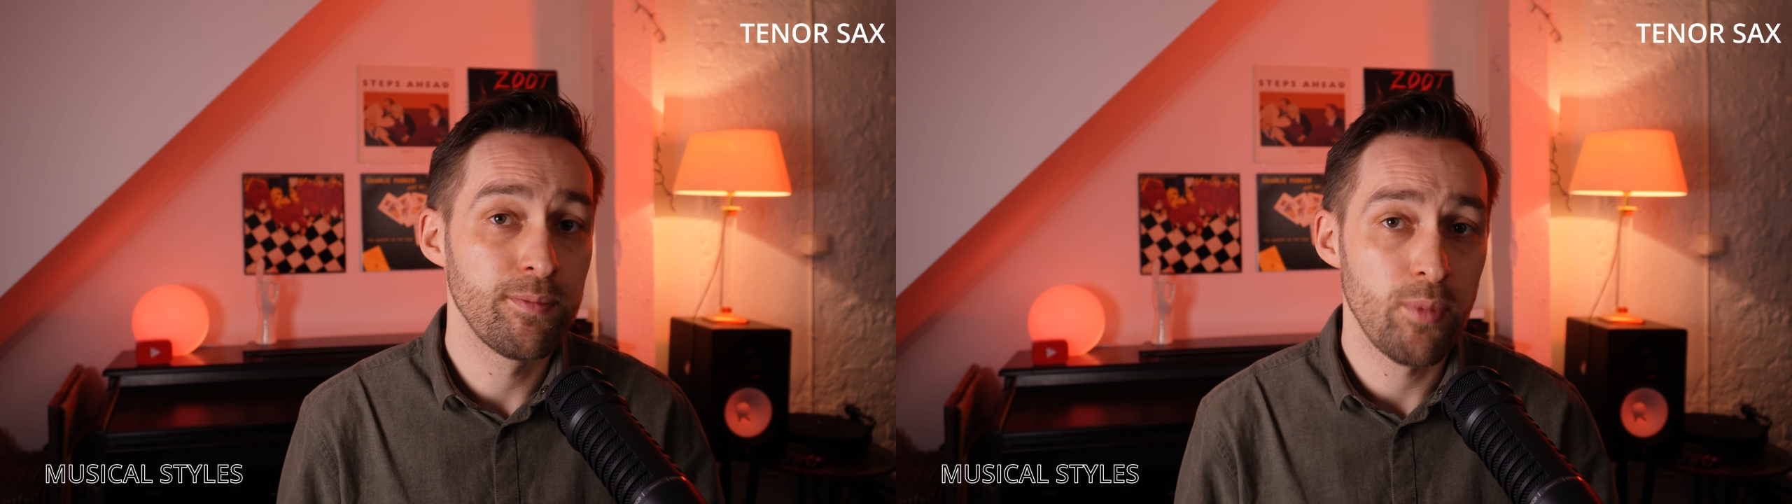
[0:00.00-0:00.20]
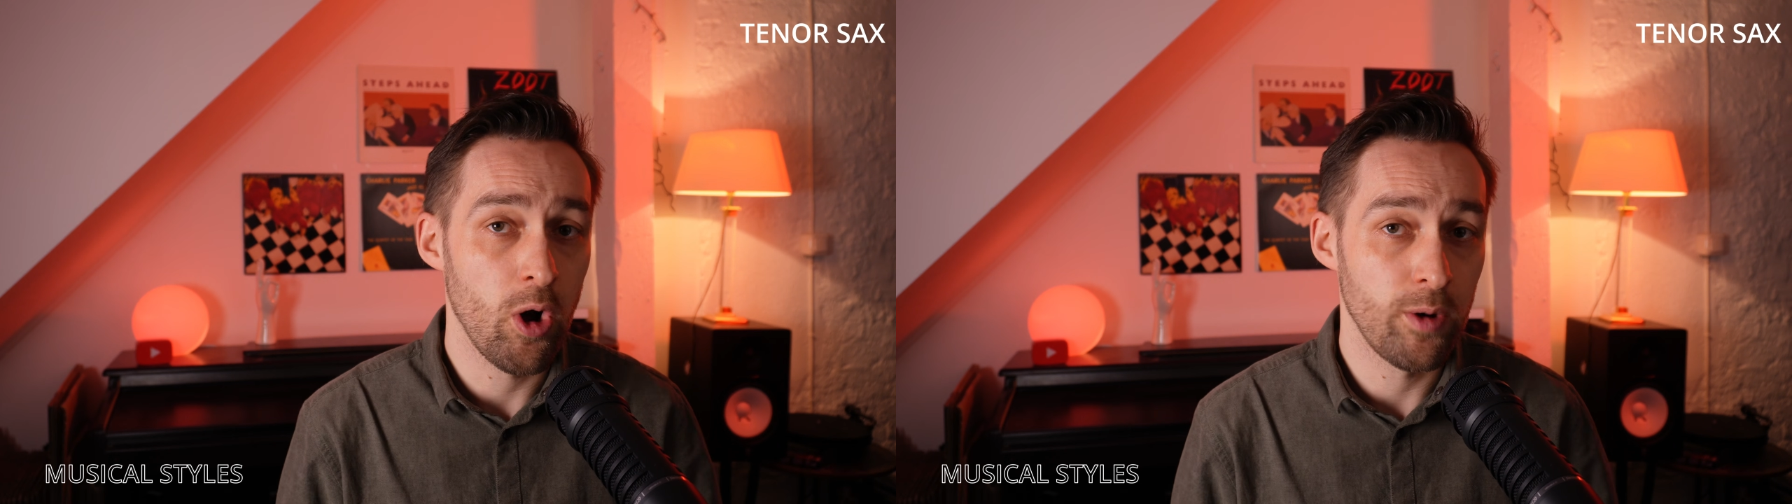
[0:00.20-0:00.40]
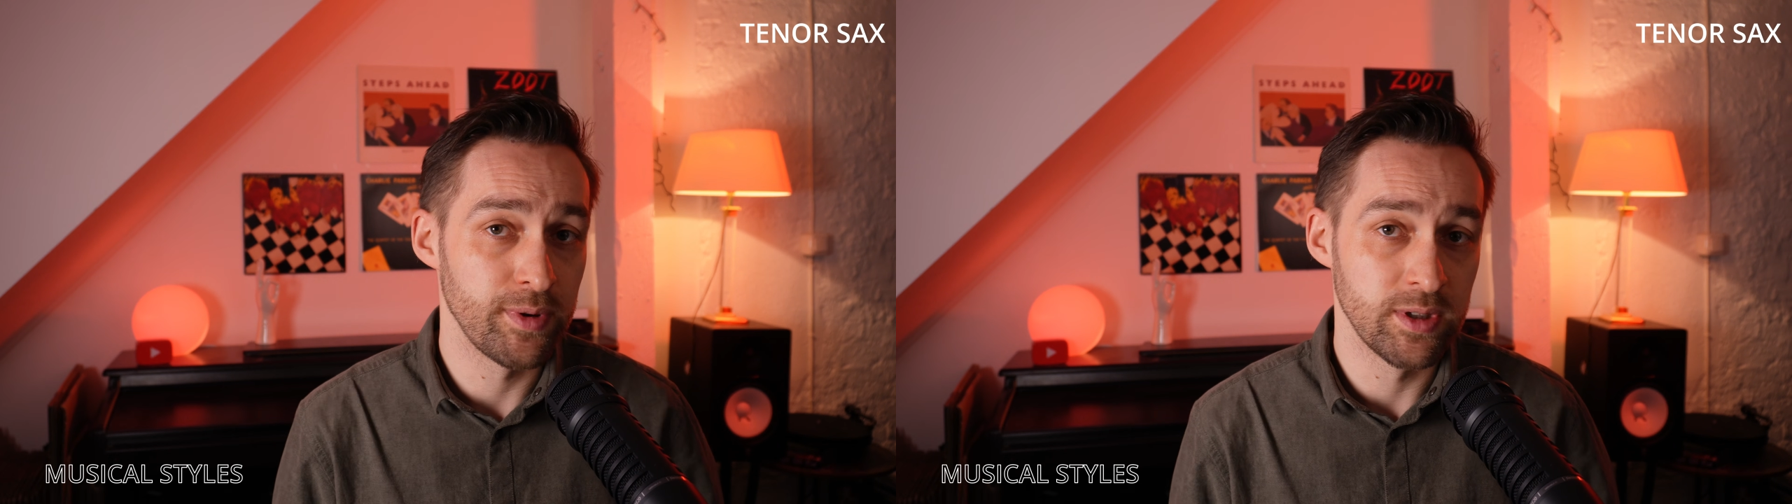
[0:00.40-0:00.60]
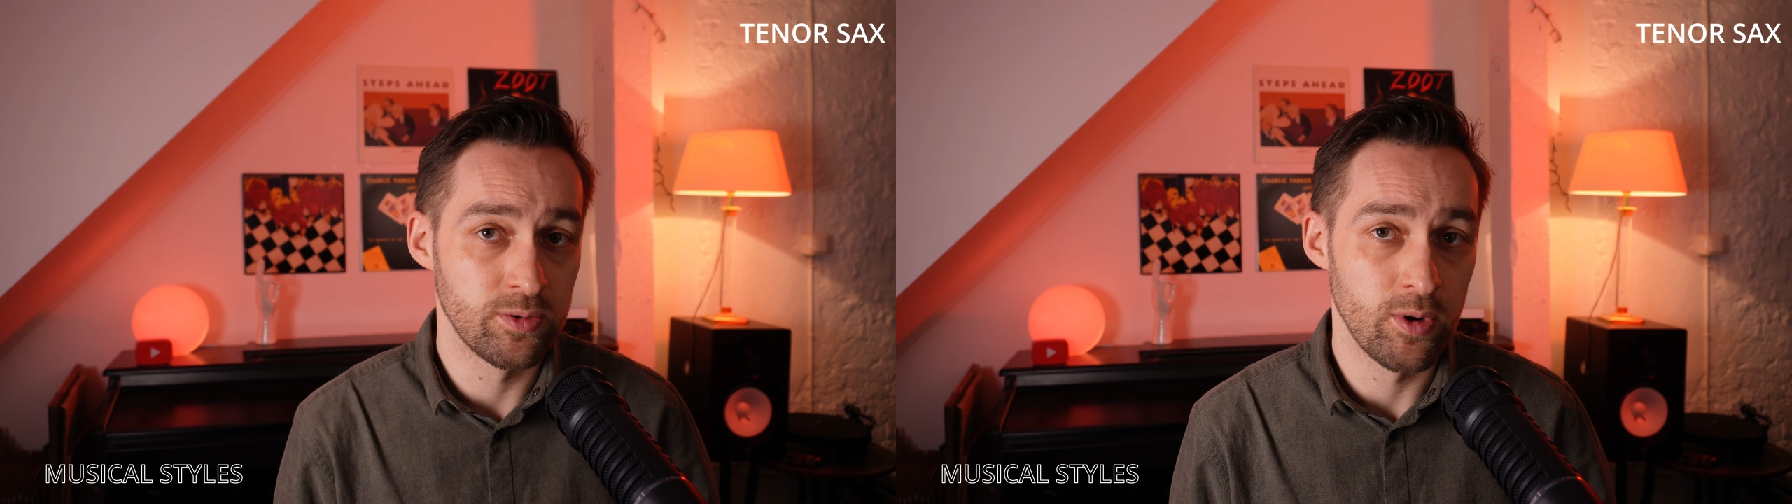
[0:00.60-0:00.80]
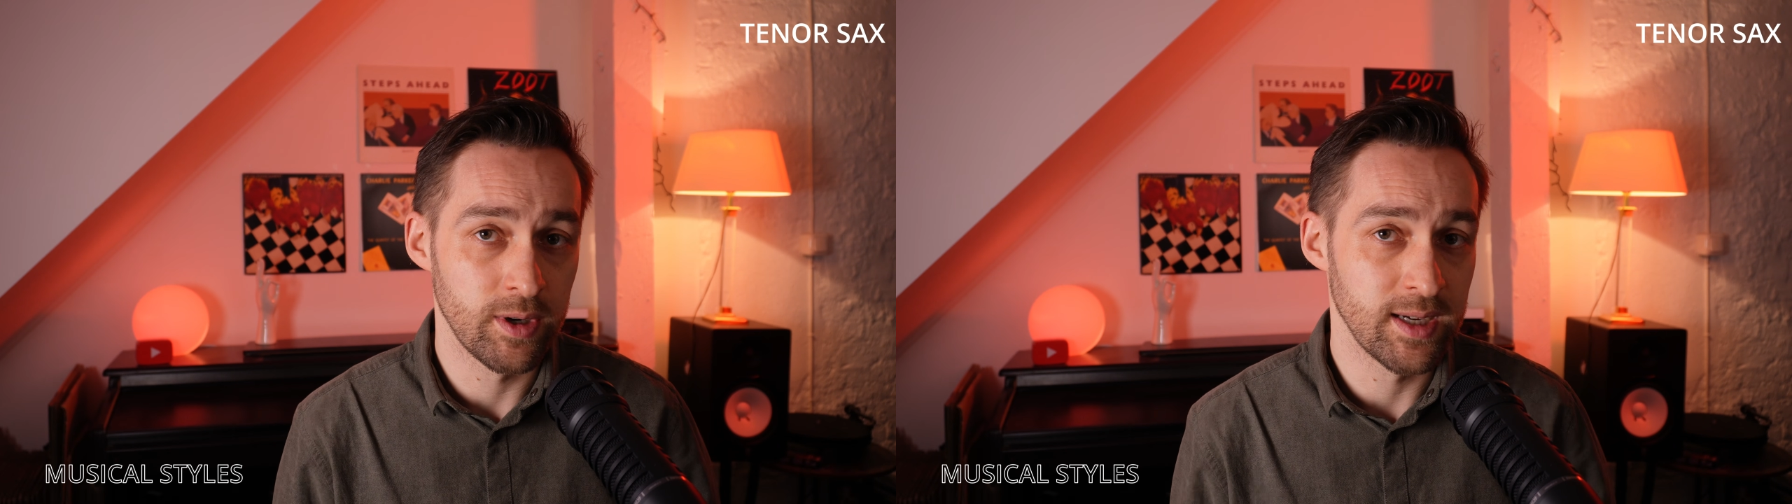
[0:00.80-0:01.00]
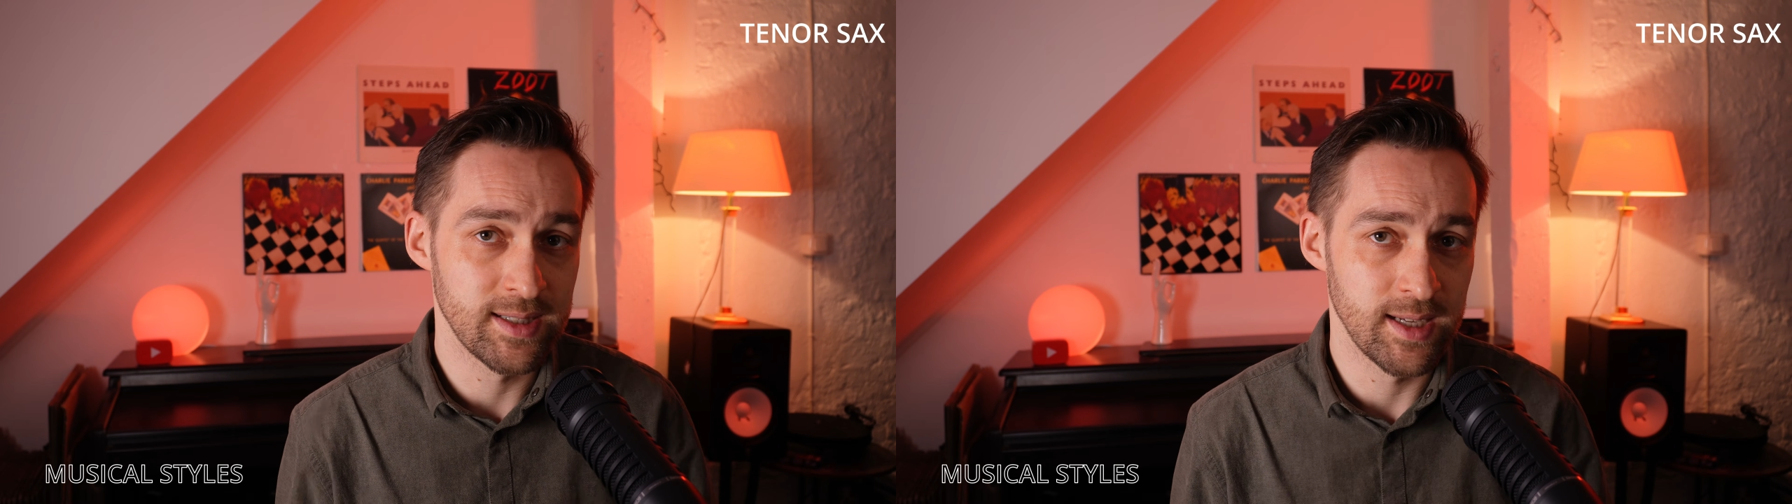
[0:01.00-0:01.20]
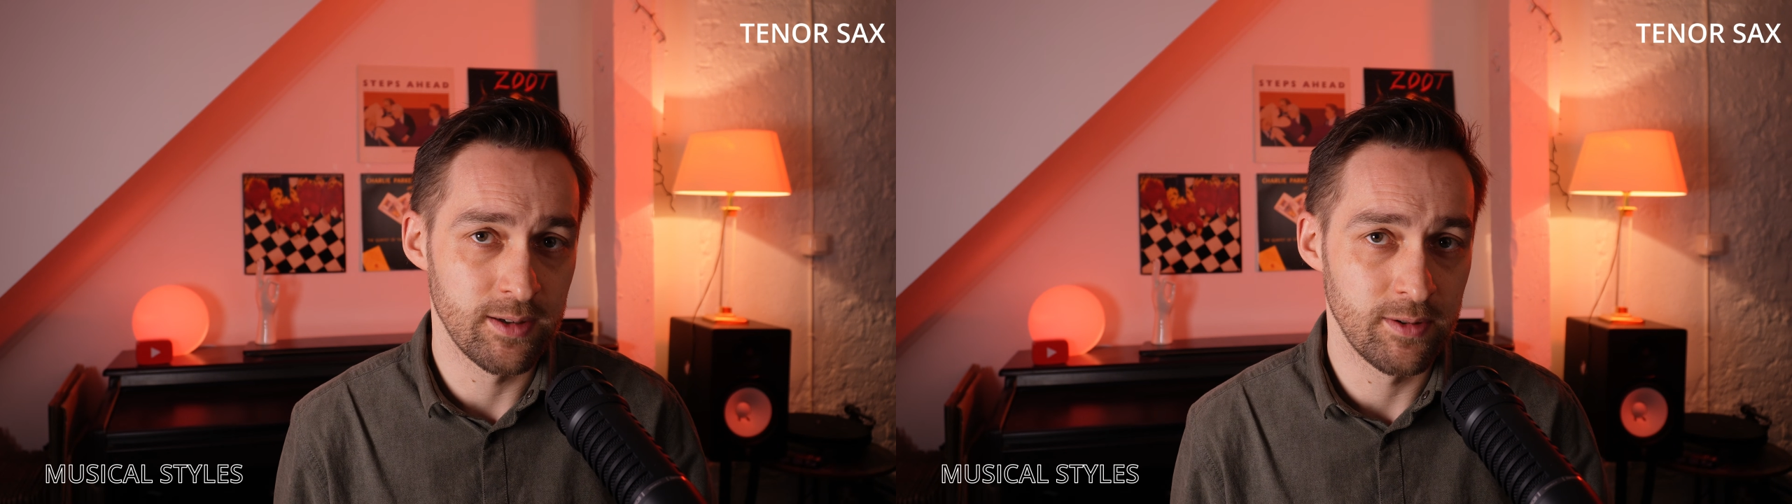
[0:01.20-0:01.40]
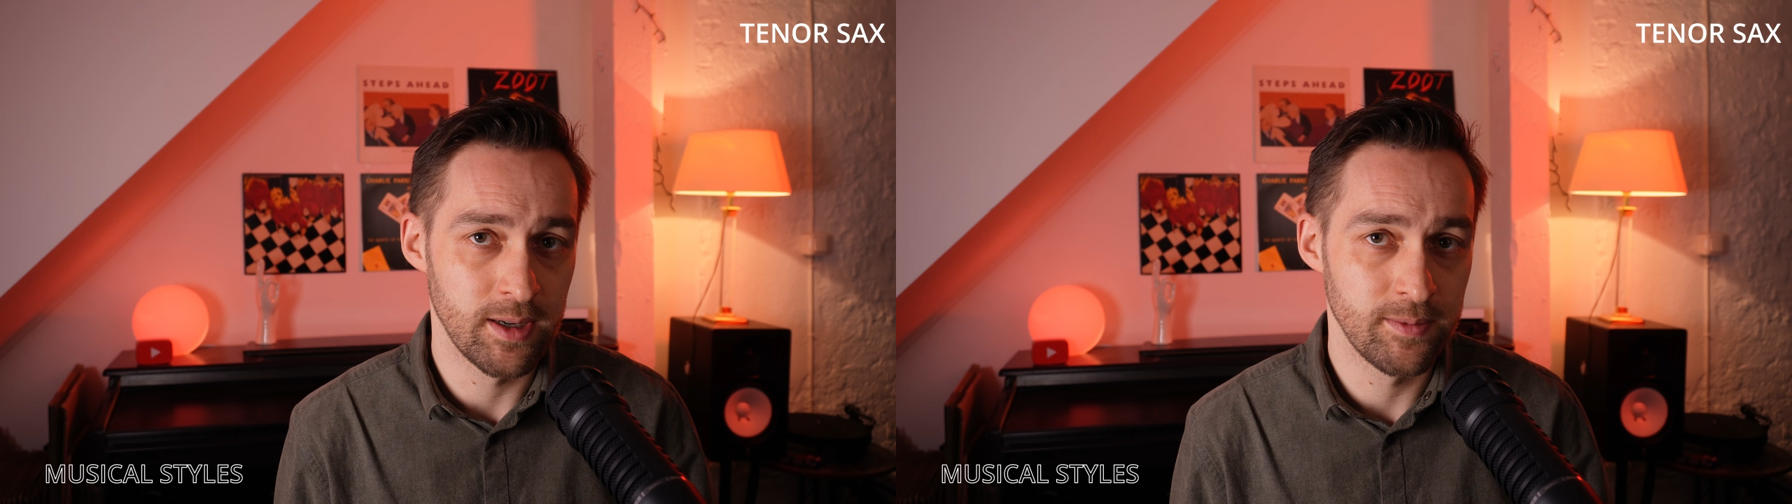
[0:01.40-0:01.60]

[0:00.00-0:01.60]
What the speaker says: pop and rock, etc.